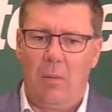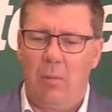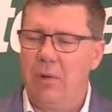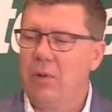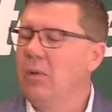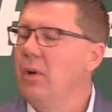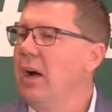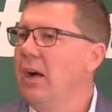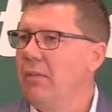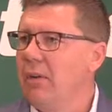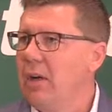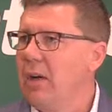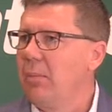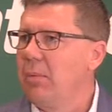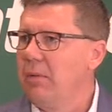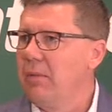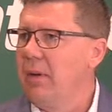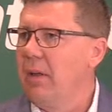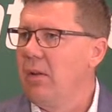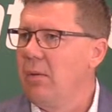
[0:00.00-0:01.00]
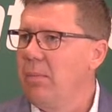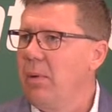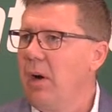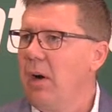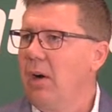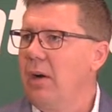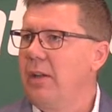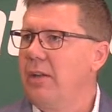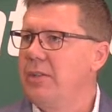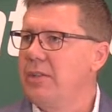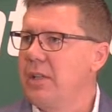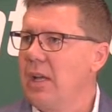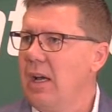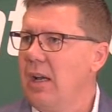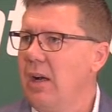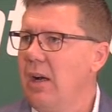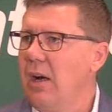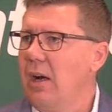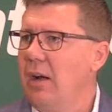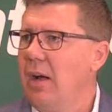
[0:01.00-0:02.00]
We do have a couple of other parties
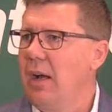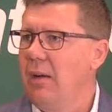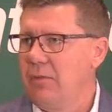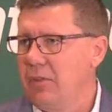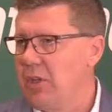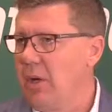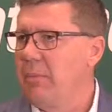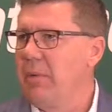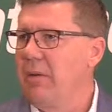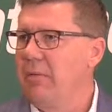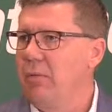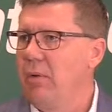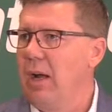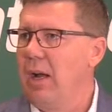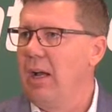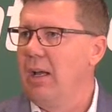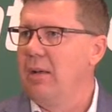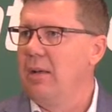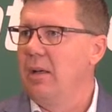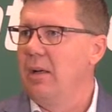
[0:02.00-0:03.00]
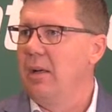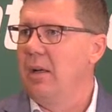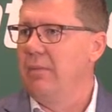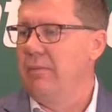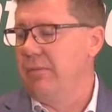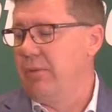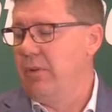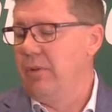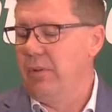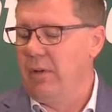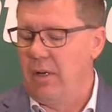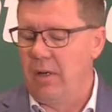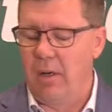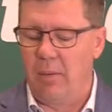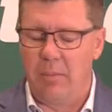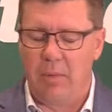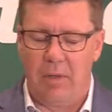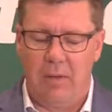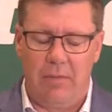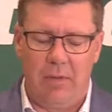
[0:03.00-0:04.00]
that some have ran for a
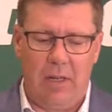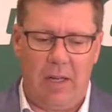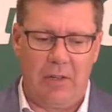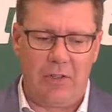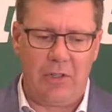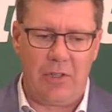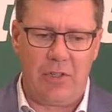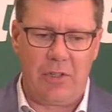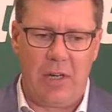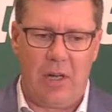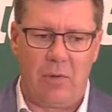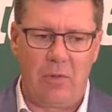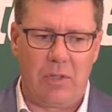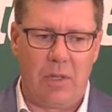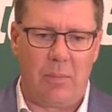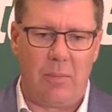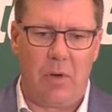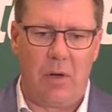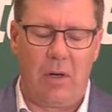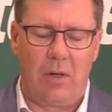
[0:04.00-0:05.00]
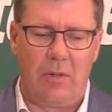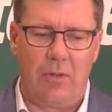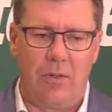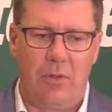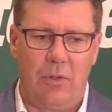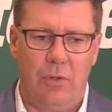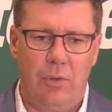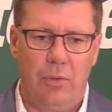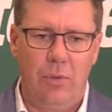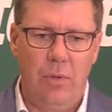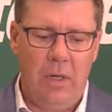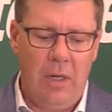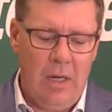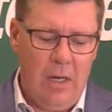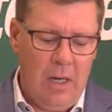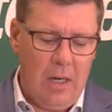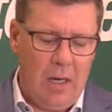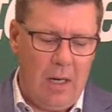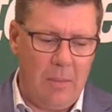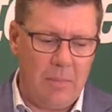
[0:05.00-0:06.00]
number of elections now. Some are new.
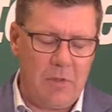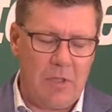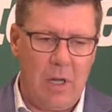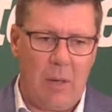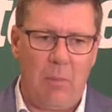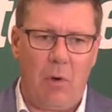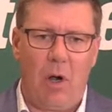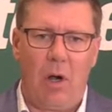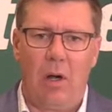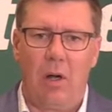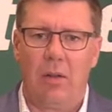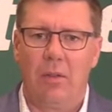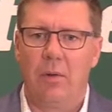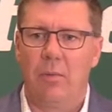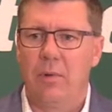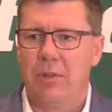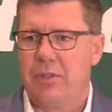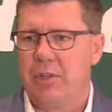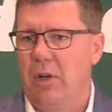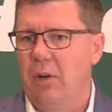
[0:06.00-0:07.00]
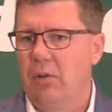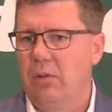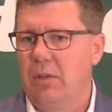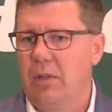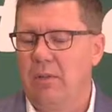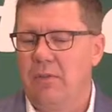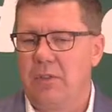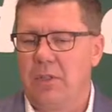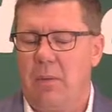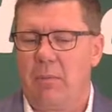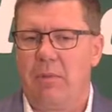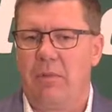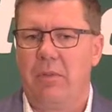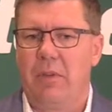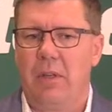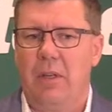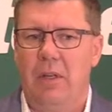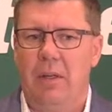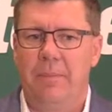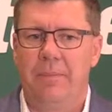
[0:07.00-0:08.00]
Some are the result of some of
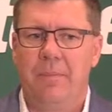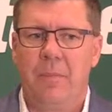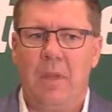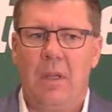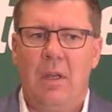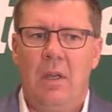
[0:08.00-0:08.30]
the